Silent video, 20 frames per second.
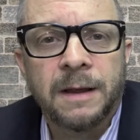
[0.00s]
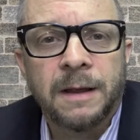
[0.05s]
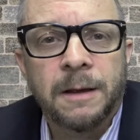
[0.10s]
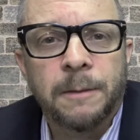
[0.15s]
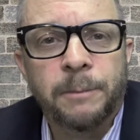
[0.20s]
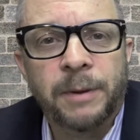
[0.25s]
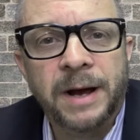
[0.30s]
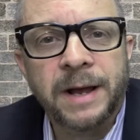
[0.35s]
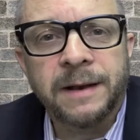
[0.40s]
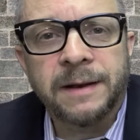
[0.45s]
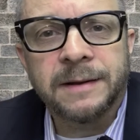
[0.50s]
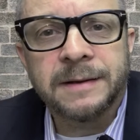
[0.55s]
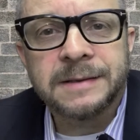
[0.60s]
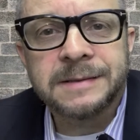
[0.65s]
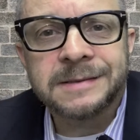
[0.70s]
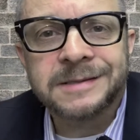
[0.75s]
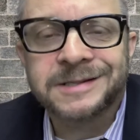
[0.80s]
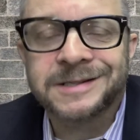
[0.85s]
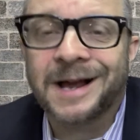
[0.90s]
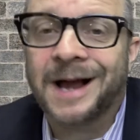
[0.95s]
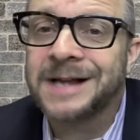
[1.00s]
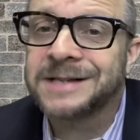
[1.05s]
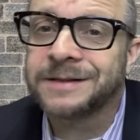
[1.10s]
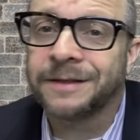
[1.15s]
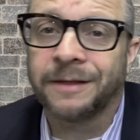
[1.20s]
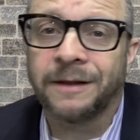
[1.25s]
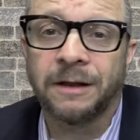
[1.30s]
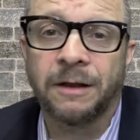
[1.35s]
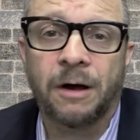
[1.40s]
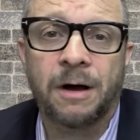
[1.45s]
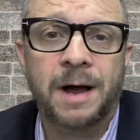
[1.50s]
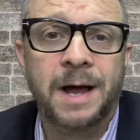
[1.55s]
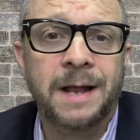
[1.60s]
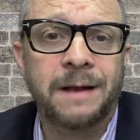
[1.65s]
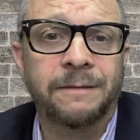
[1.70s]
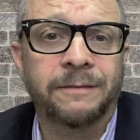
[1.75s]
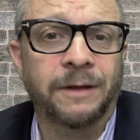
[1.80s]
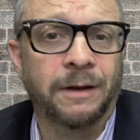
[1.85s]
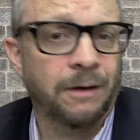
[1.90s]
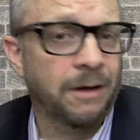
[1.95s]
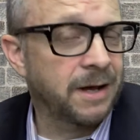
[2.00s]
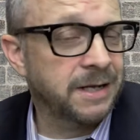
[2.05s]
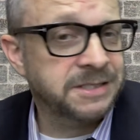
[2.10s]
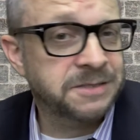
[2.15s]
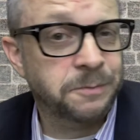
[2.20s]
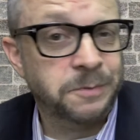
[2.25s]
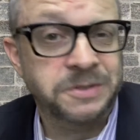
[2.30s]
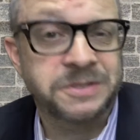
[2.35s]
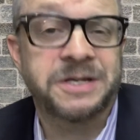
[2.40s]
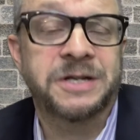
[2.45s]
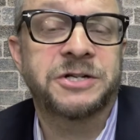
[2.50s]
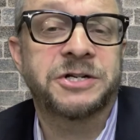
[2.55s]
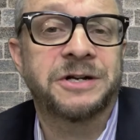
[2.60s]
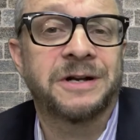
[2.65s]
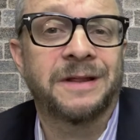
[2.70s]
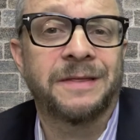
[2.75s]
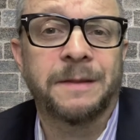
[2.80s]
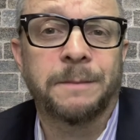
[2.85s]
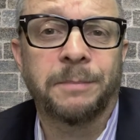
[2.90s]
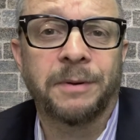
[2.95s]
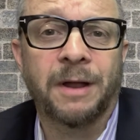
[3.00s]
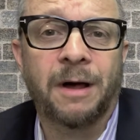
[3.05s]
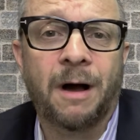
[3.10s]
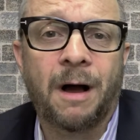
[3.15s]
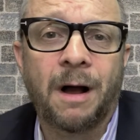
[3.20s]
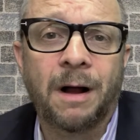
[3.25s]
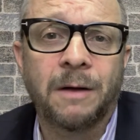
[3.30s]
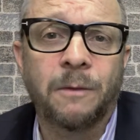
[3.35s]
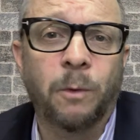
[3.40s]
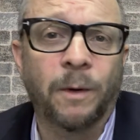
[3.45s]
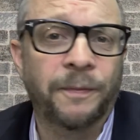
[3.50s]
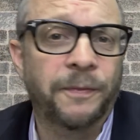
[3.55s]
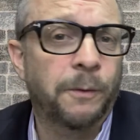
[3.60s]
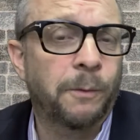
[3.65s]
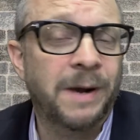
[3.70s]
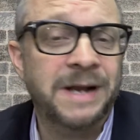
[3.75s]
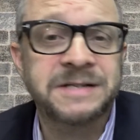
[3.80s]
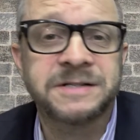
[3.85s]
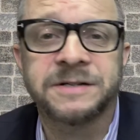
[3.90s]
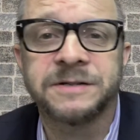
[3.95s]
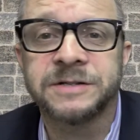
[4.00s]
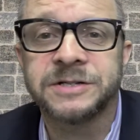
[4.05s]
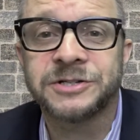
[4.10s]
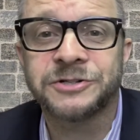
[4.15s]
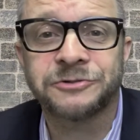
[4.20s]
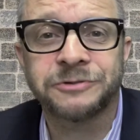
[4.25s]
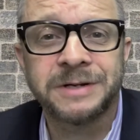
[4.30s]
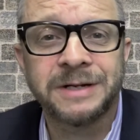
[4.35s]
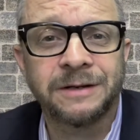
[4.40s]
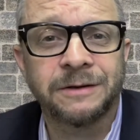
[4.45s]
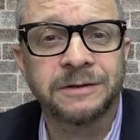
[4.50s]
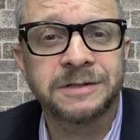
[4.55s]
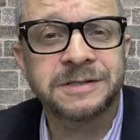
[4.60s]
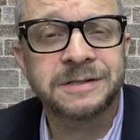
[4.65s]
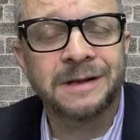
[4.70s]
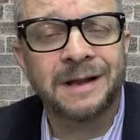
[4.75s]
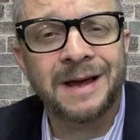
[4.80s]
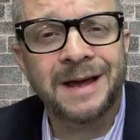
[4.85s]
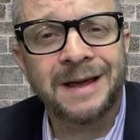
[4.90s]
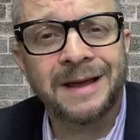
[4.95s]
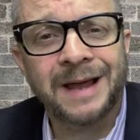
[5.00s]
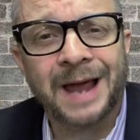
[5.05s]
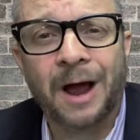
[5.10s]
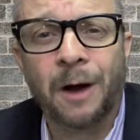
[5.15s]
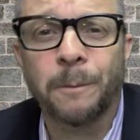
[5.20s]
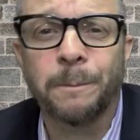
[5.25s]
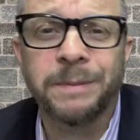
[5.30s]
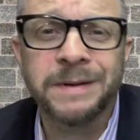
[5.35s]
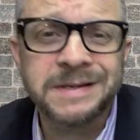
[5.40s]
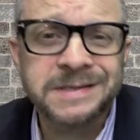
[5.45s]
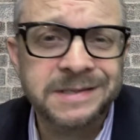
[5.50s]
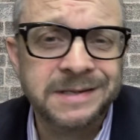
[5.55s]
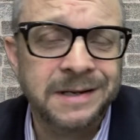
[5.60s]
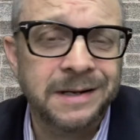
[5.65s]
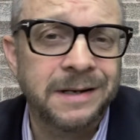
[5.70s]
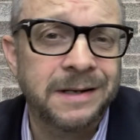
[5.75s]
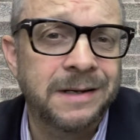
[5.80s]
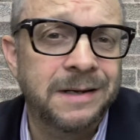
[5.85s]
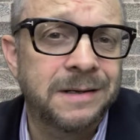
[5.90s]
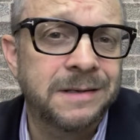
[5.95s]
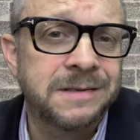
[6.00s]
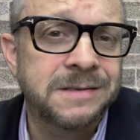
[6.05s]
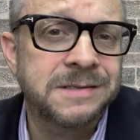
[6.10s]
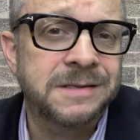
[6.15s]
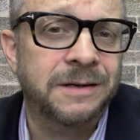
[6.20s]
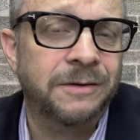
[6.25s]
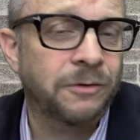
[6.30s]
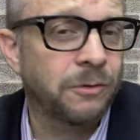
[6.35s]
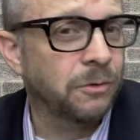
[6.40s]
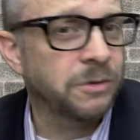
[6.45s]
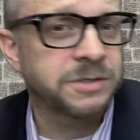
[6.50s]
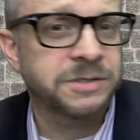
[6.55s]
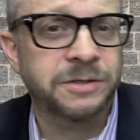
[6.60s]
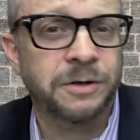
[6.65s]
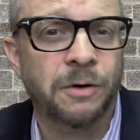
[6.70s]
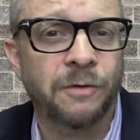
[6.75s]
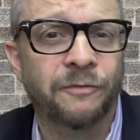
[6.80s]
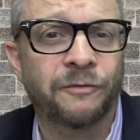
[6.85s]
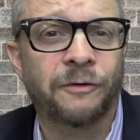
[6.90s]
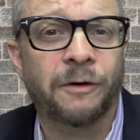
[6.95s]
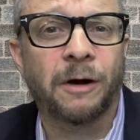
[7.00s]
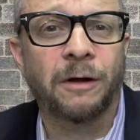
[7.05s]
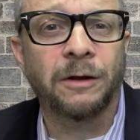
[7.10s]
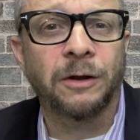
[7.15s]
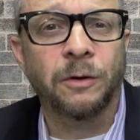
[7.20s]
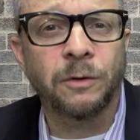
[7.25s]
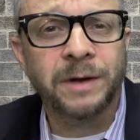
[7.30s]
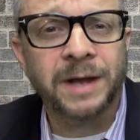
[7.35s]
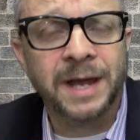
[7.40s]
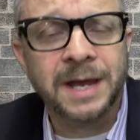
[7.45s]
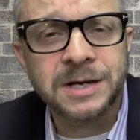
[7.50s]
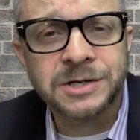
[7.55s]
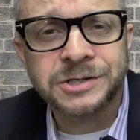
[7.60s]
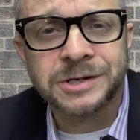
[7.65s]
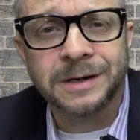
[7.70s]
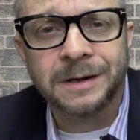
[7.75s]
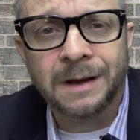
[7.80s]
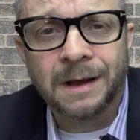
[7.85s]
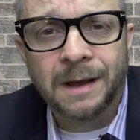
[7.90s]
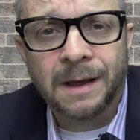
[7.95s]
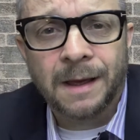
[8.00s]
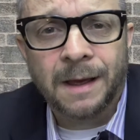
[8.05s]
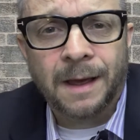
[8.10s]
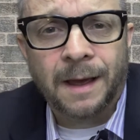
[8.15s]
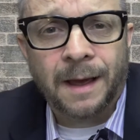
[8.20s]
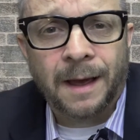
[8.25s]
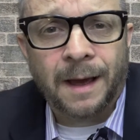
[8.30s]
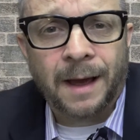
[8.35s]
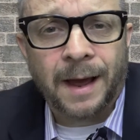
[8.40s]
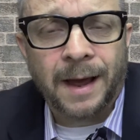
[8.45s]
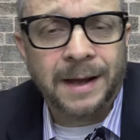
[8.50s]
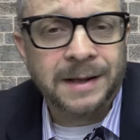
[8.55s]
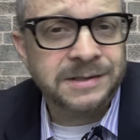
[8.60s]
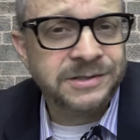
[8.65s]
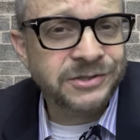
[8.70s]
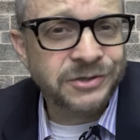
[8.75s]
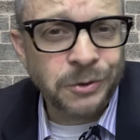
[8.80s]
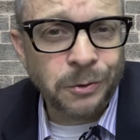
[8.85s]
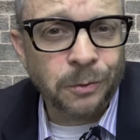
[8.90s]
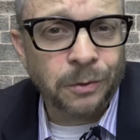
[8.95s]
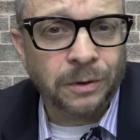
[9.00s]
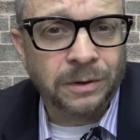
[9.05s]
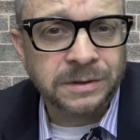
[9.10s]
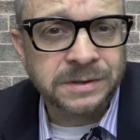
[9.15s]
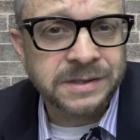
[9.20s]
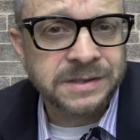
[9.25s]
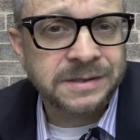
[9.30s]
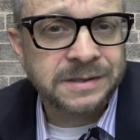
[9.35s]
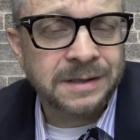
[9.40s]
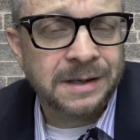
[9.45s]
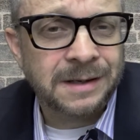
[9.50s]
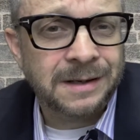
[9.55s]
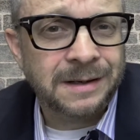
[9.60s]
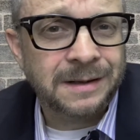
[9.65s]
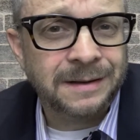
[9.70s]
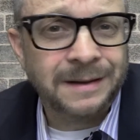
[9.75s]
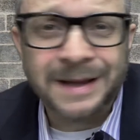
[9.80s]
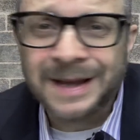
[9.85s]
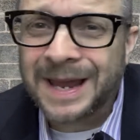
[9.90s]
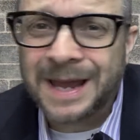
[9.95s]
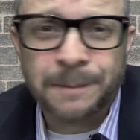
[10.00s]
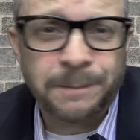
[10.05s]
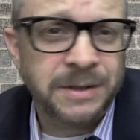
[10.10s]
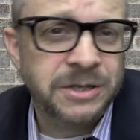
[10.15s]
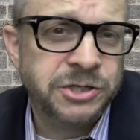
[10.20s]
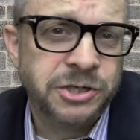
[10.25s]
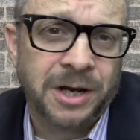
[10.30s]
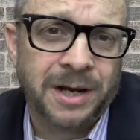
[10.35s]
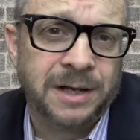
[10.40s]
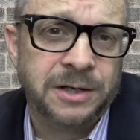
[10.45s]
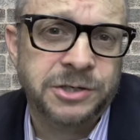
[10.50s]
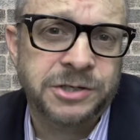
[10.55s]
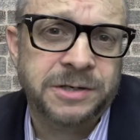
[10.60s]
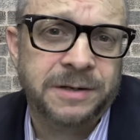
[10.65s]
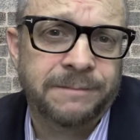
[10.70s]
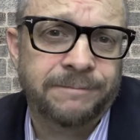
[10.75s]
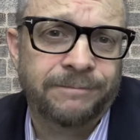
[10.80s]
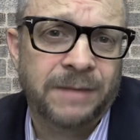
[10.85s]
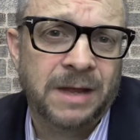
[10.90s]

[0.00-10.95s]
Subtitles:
But size of the lot's position in the block, what the rest of the street looks like, how busy it is, and of course the overall location and schools, they can't be changed.